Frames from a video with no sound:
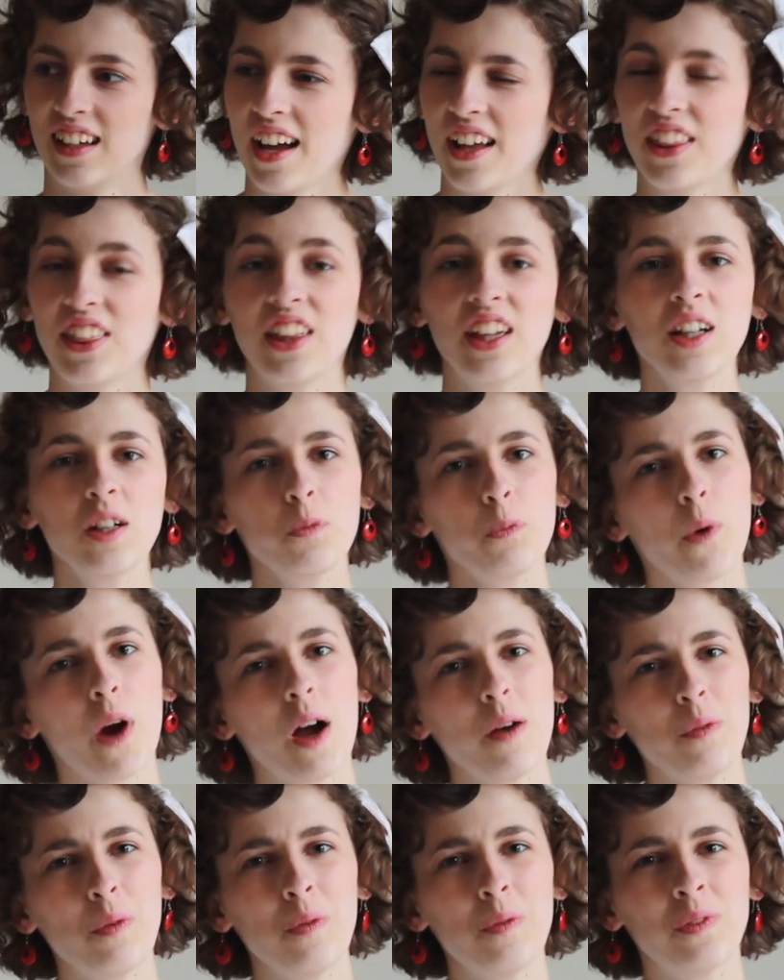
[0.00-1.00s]
I think
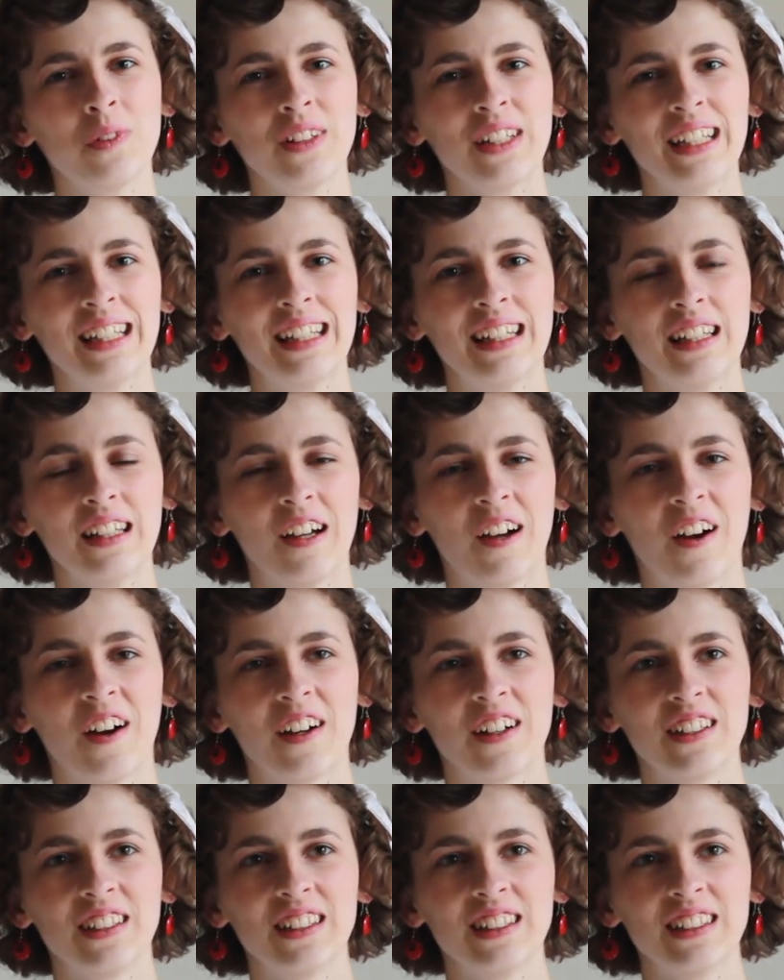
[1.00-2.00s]
probably the
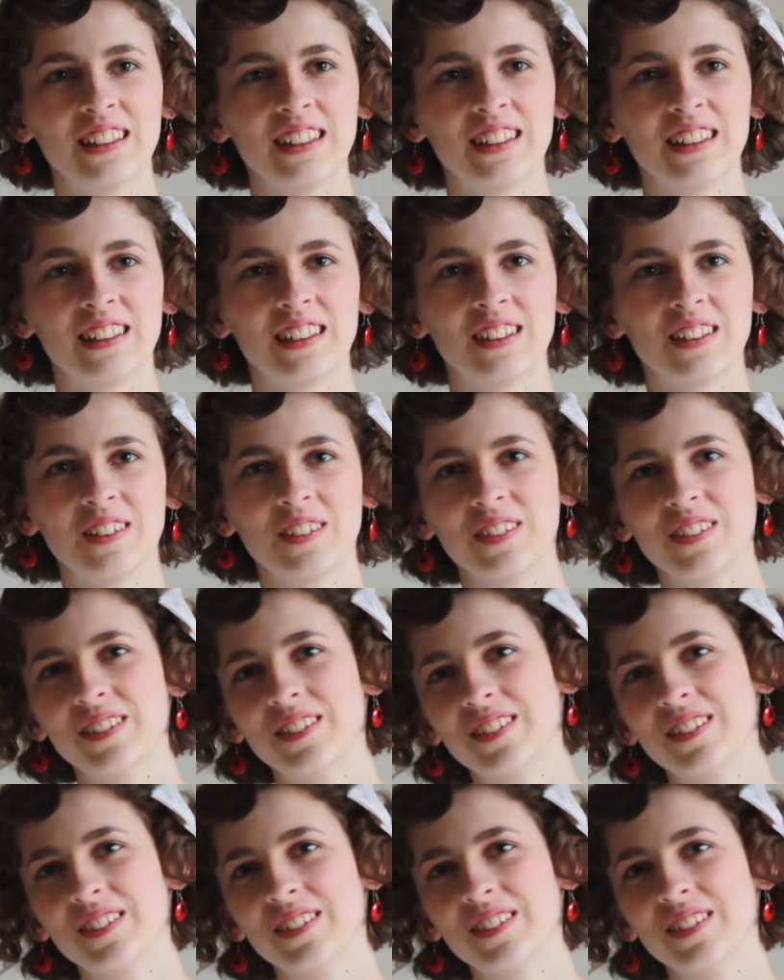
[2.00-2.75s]
hardest,